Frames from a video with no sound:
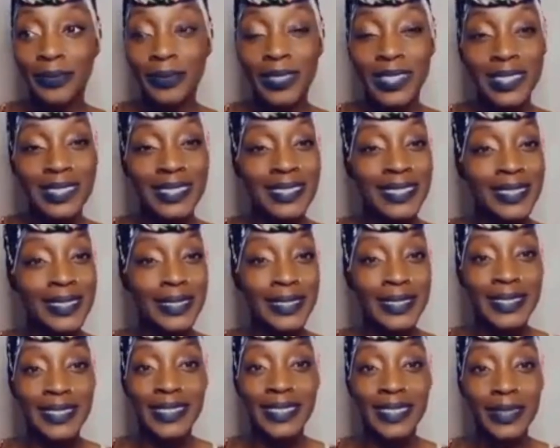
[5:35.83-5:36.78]
what is
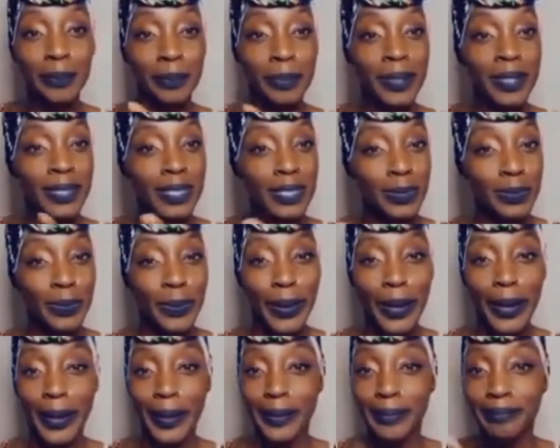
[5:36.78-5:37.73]
it the bug
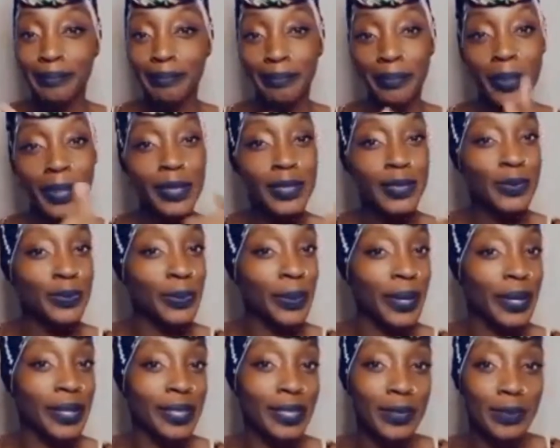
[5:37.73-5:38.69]
spray bug
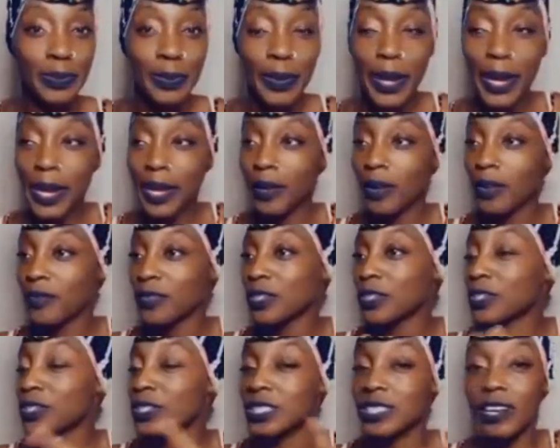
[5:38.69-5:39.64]
spray spray it over
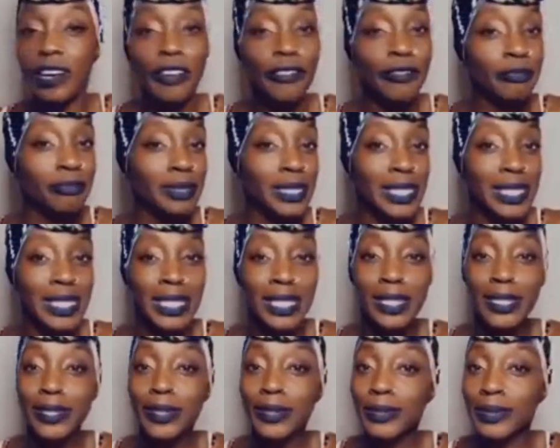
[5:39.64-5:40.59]
yourself
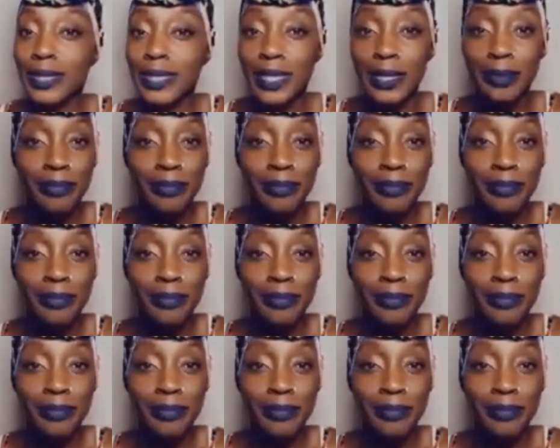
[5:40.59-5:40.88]
mosquitoes.